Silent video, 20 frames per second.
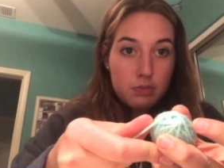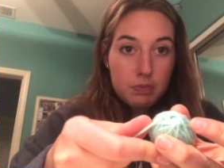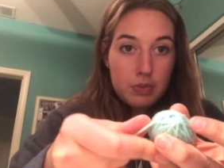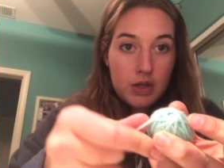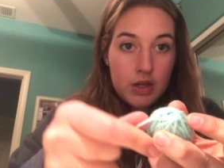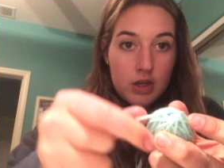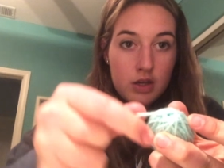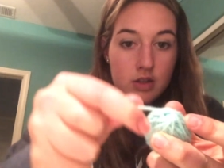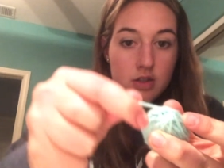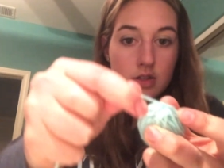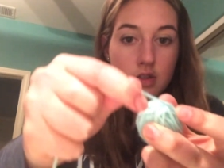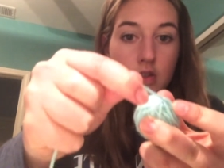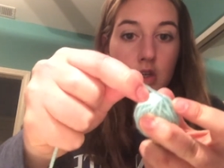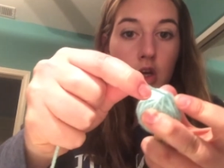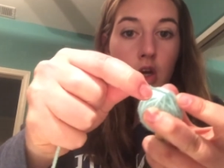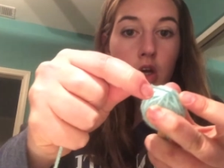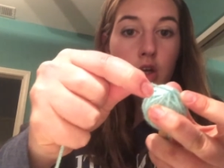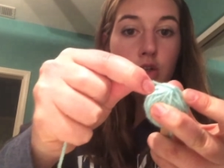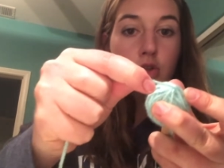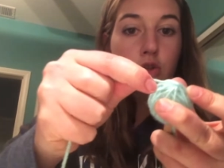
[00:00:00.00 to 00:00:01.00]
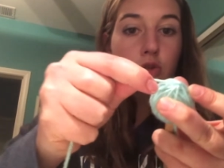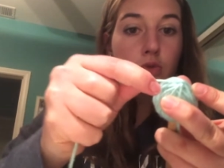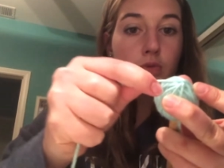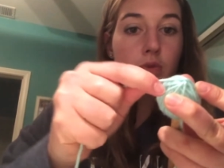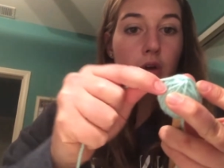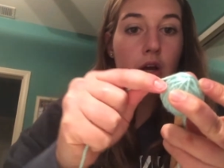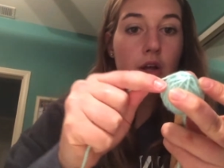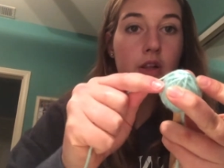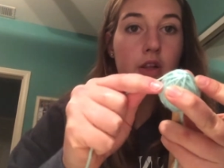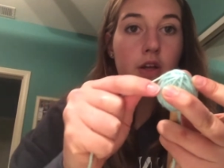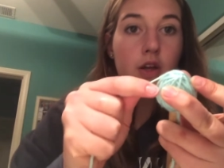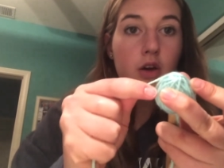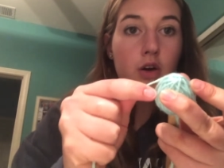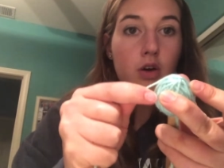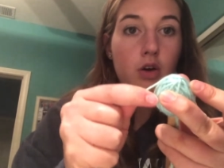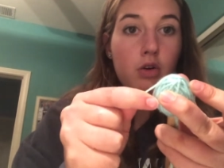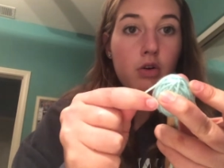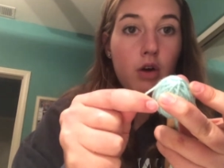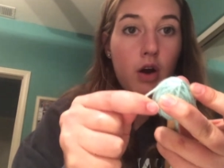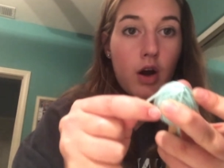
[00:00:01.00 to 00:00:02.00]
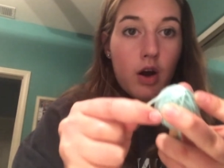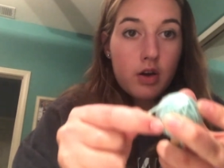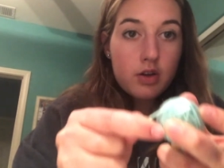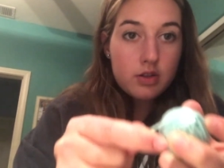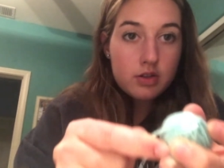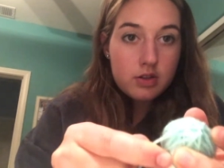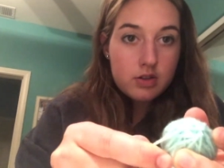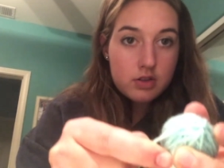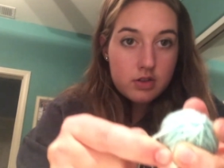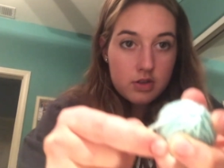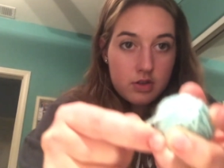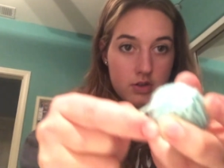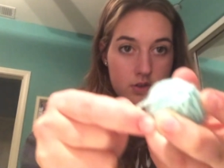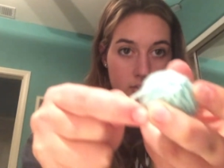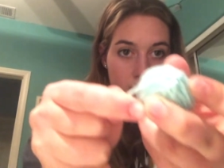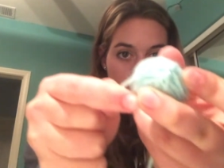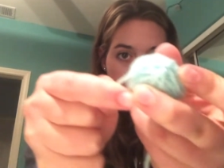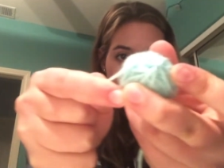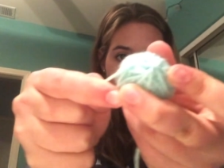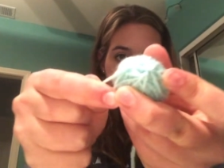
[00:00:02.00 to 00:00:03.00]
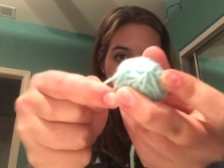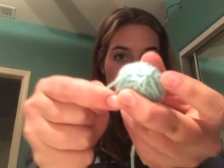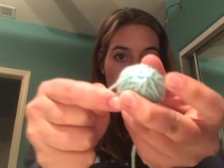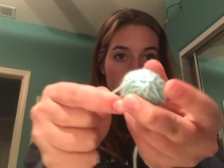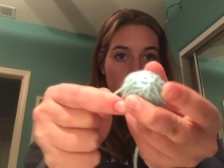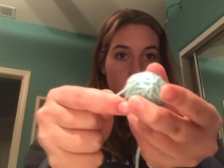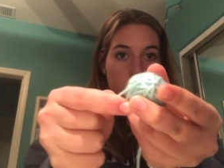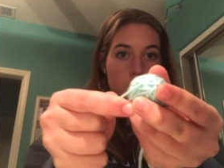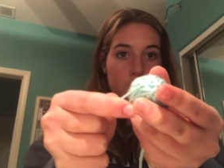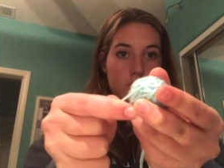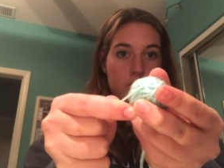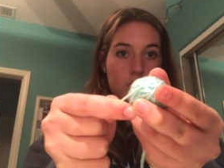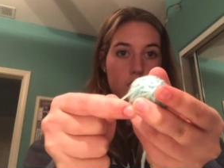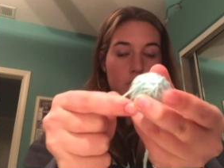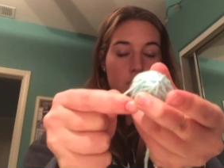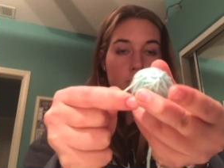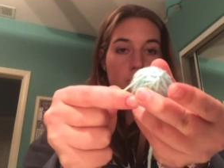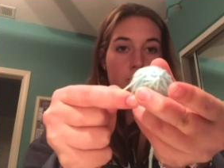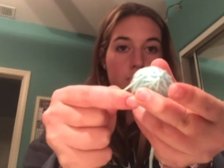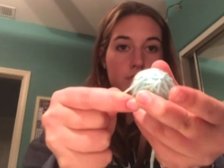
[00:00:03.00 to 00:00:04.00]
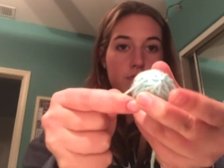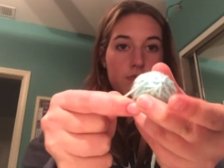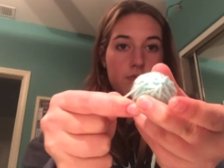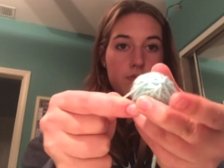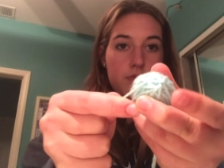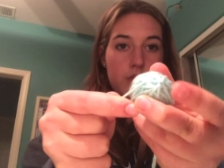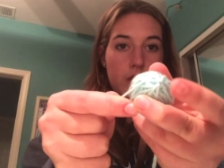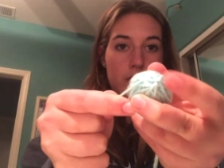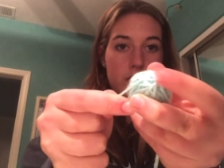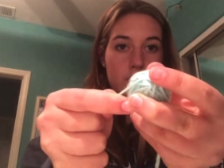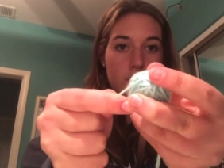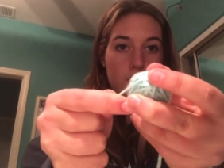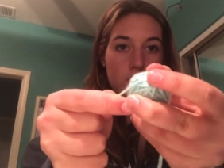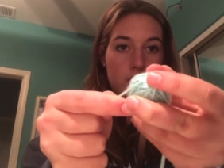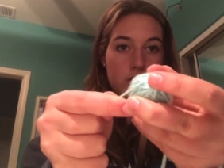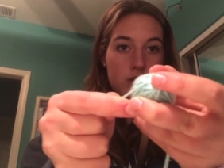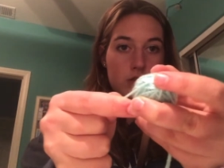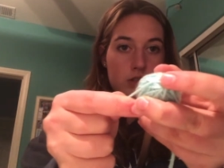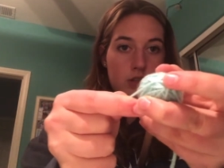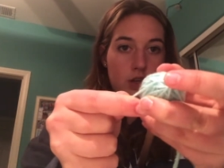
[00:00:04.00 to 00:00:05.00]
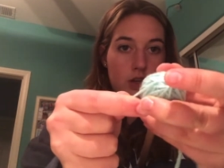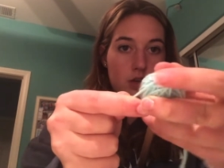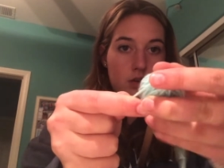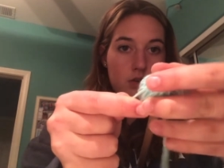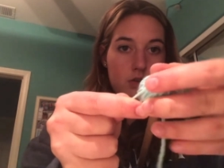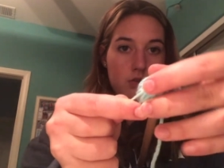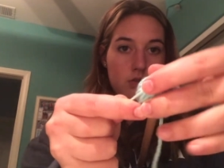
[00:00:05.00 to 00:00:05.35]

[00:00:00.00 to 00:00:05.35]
piece directly across the circle, as you can see,